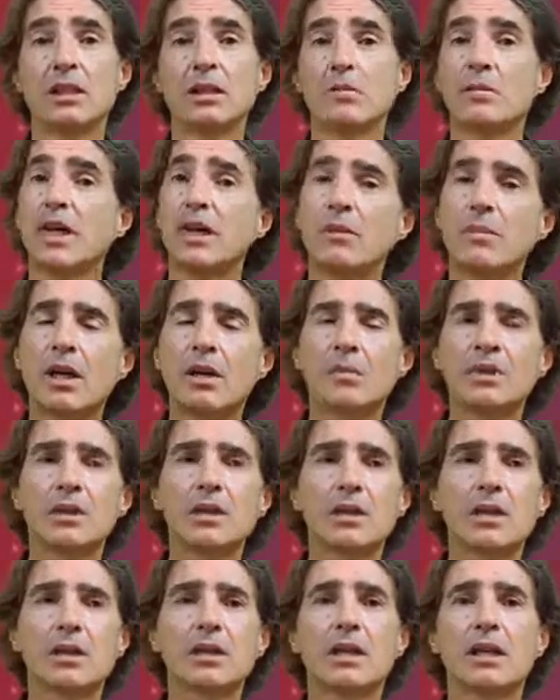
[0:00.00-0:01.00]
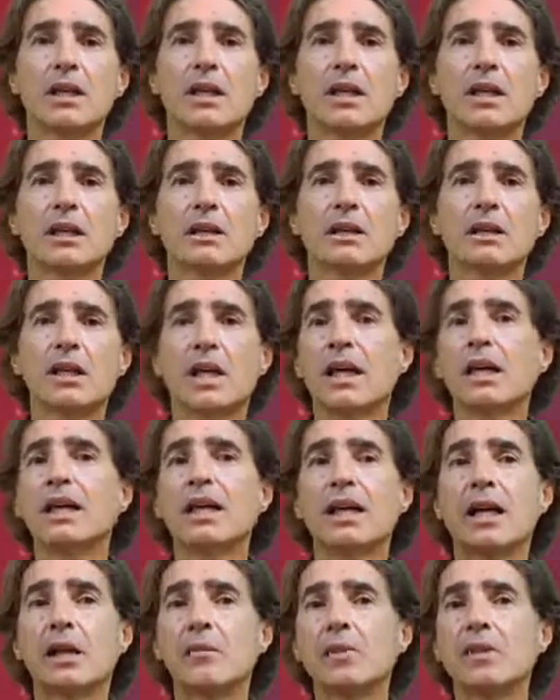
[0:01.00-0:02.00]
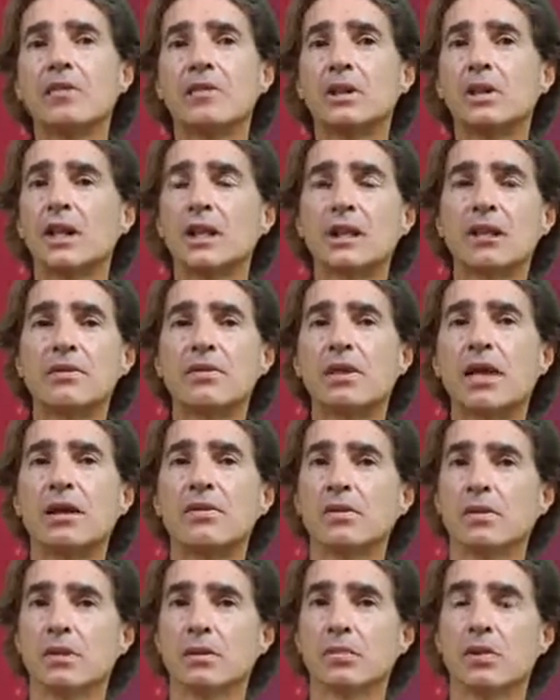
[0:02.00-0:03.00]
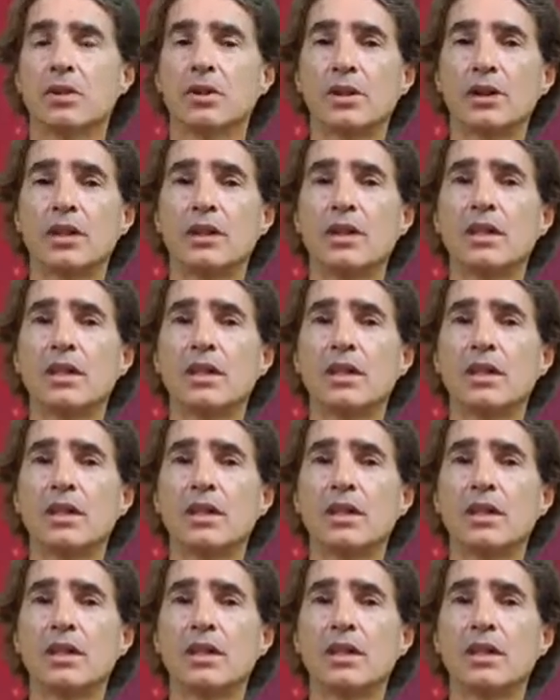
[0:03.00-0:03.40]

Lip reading: but in my particular case, I get up every day at 5 in the morning.